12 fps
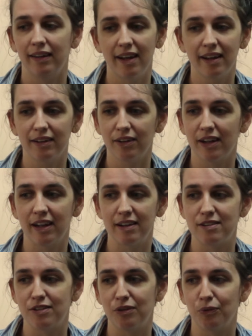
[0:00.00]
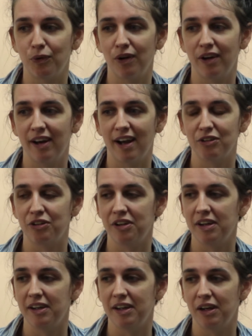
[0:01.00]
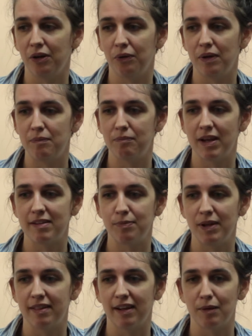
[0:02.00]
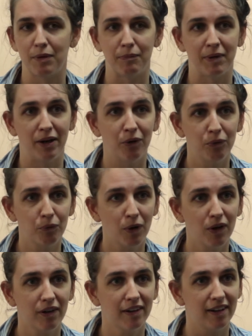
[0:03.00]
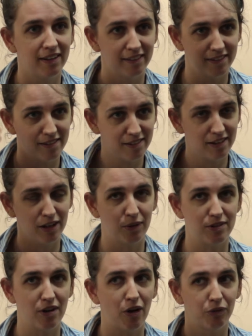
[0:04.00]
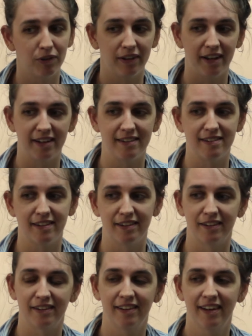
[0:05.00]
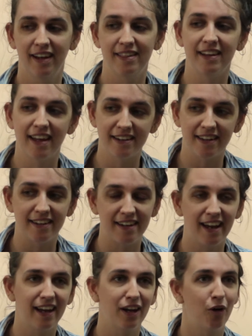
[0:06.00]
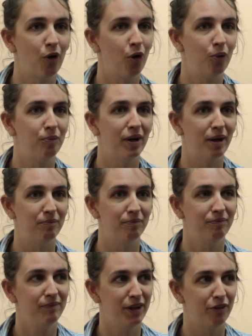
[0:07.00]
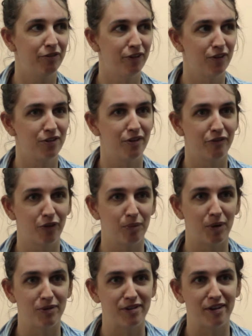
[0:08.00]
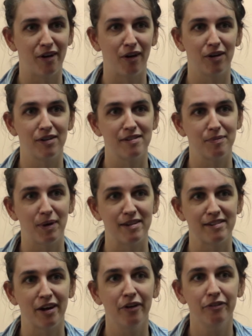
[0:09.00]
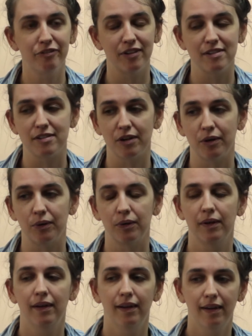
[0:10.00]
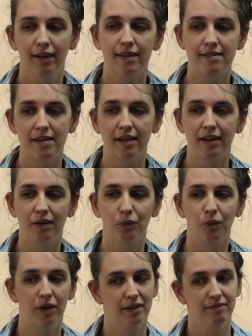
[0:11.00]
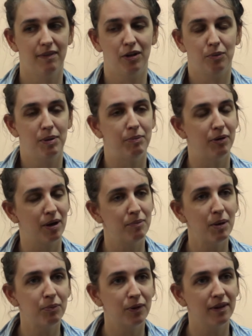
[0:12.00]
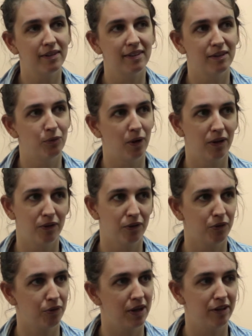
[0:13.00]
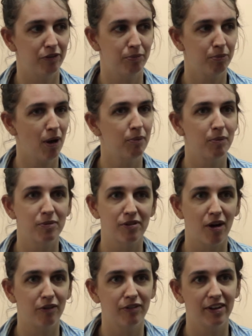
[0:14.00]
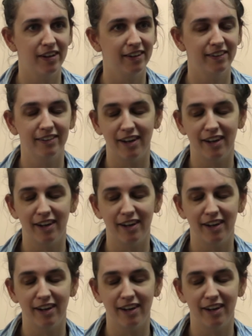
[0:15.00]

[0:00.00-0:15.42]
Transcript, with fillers: like looking at student work. It actually, you know, it makes me think about my own work, and, you know, it's all related to the end of the day. I go home and I'm, you know, first and foremost an artist myself, and so seeing what other people come up with and what other creative problem solving